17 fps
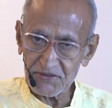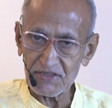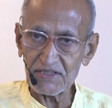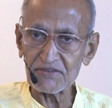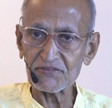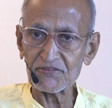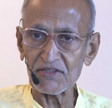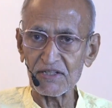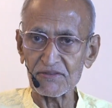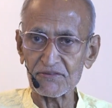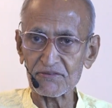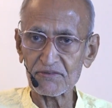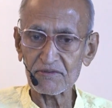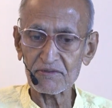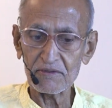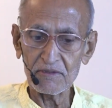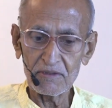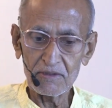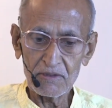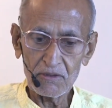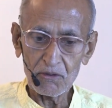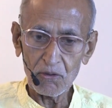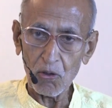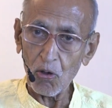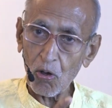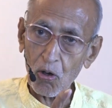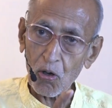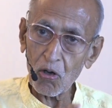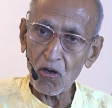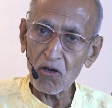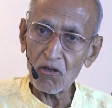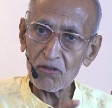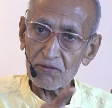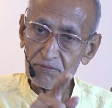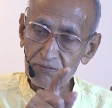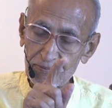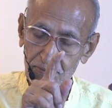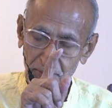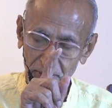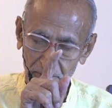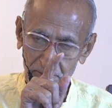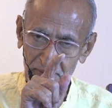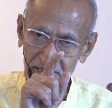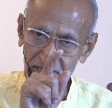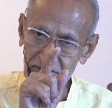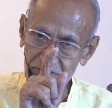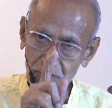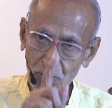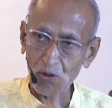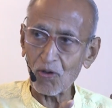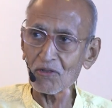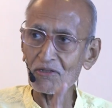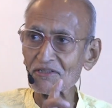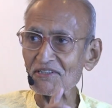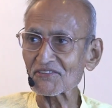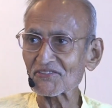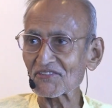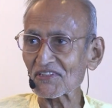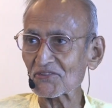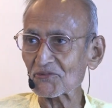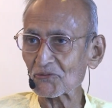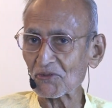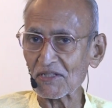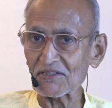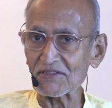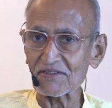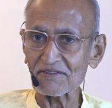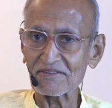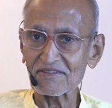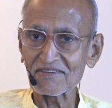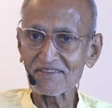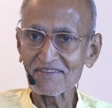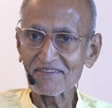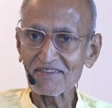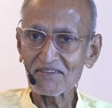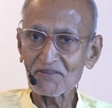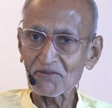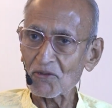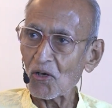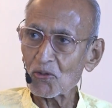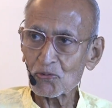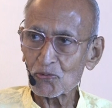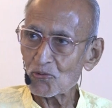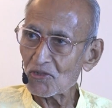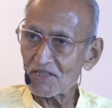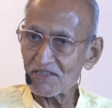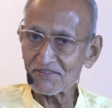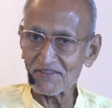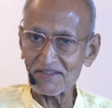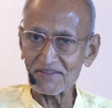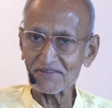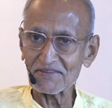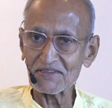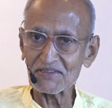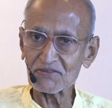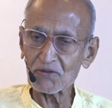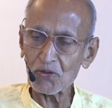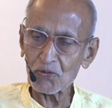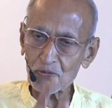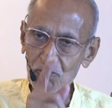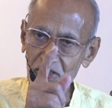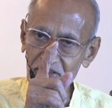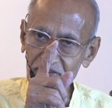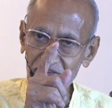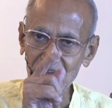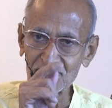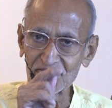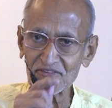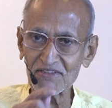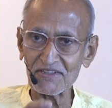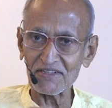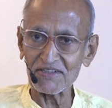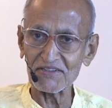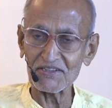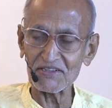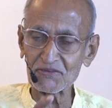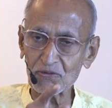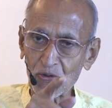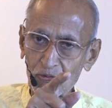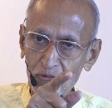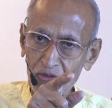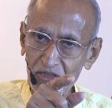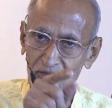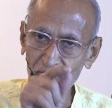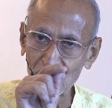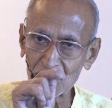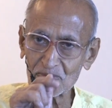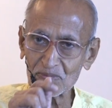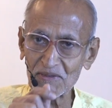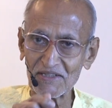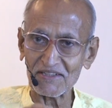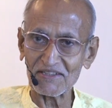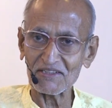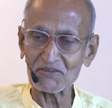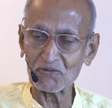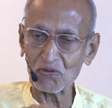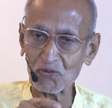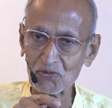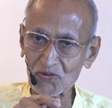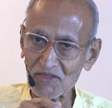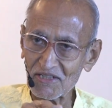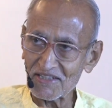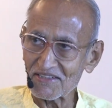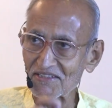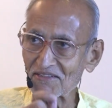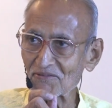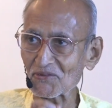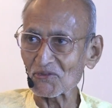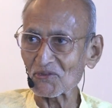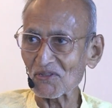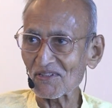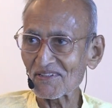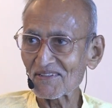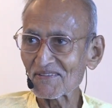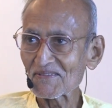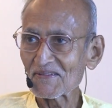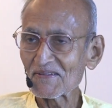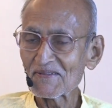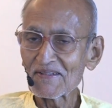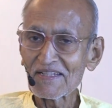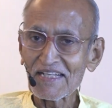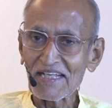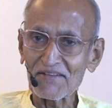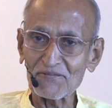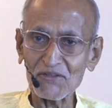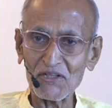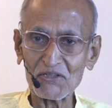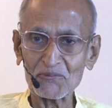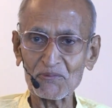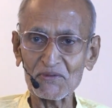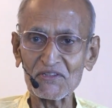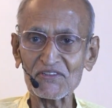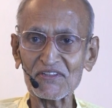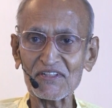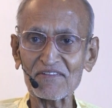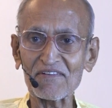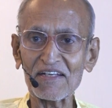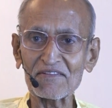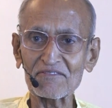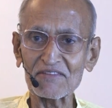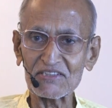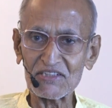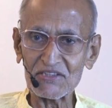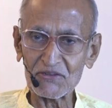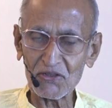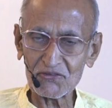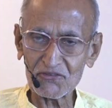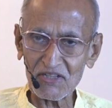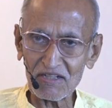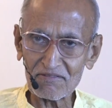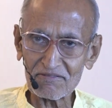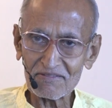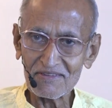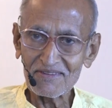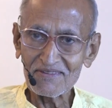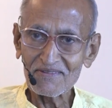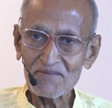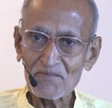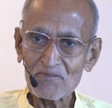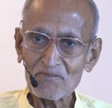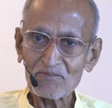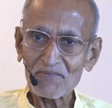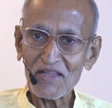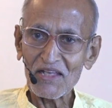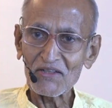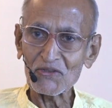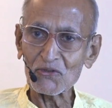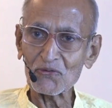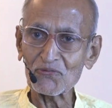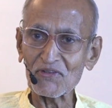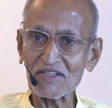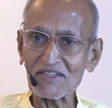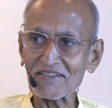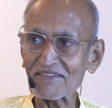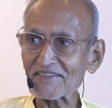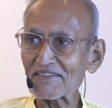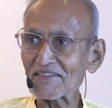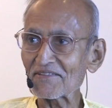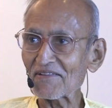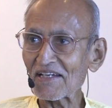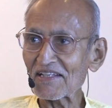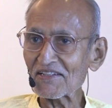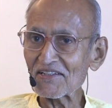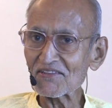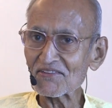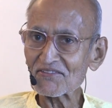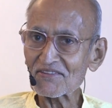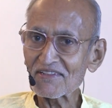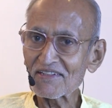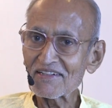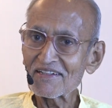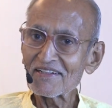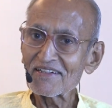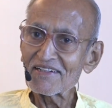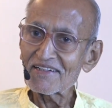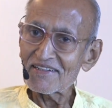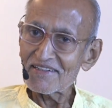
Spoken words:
and the three states. All, Brahman is all these things together. Not only that. He's not only transcendent. He's not only cosmic. He's not only individual. If you experience the divine within yourself, you feel that the divine is